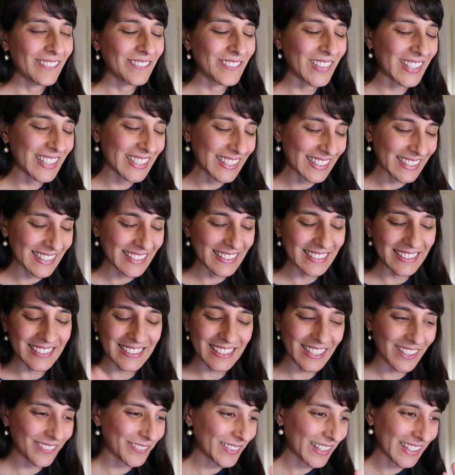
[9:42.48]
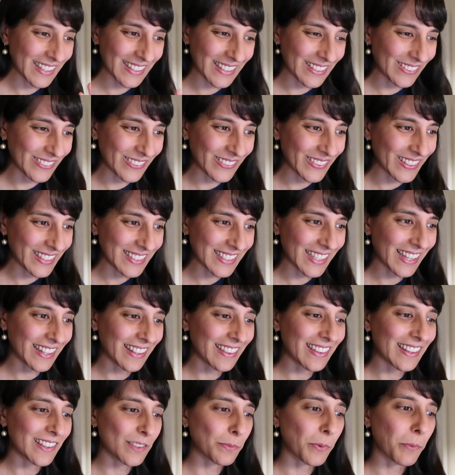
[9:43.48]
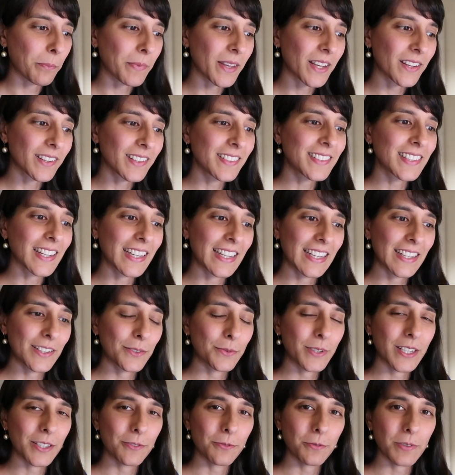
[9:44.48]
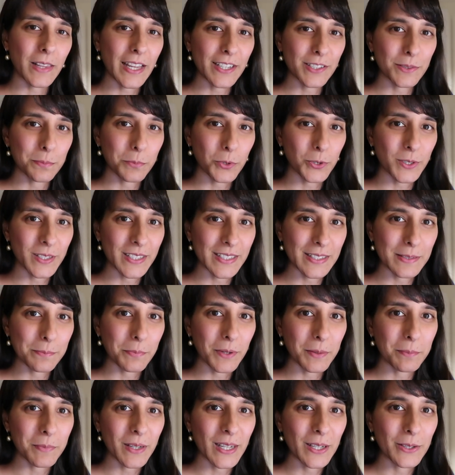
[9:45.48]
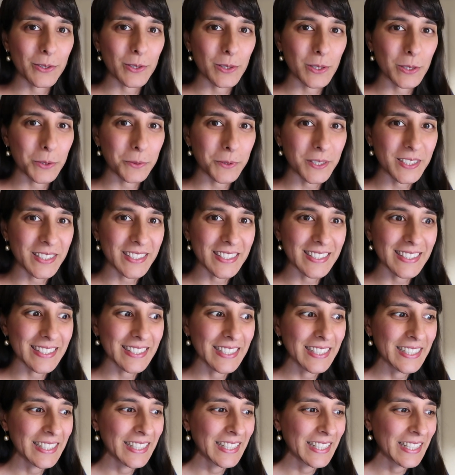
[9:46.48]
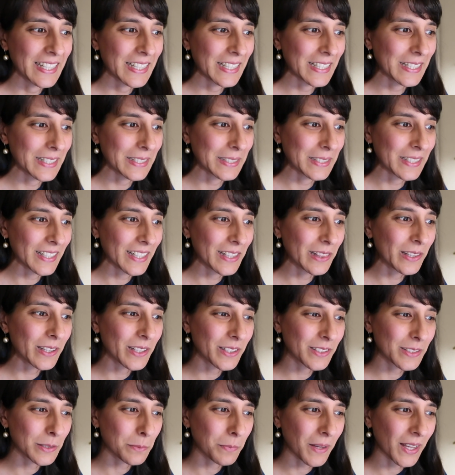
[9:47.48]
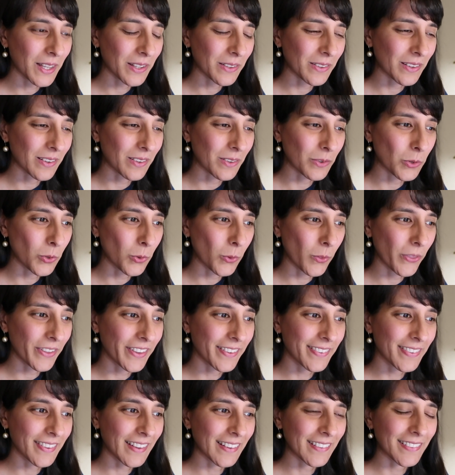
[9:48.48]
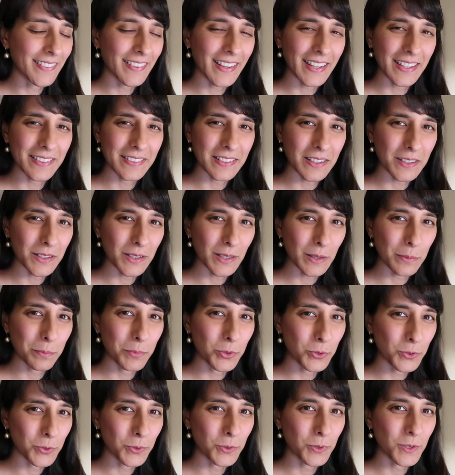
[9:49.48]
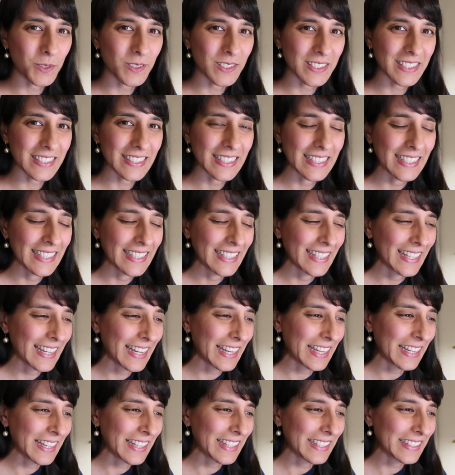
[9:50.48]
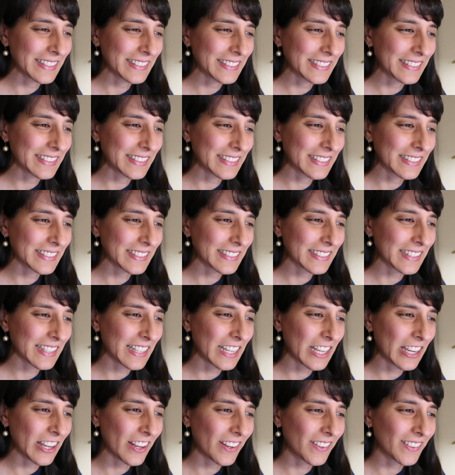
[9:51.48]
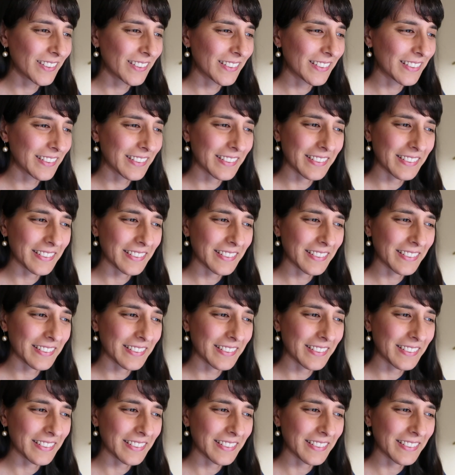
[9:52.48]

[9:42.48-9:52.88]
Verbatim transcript: money and share market and all these kind of things, but because I had read Flash Boys by Michael Lewis, Uh, I learnt about all these things like dark pools and, you know,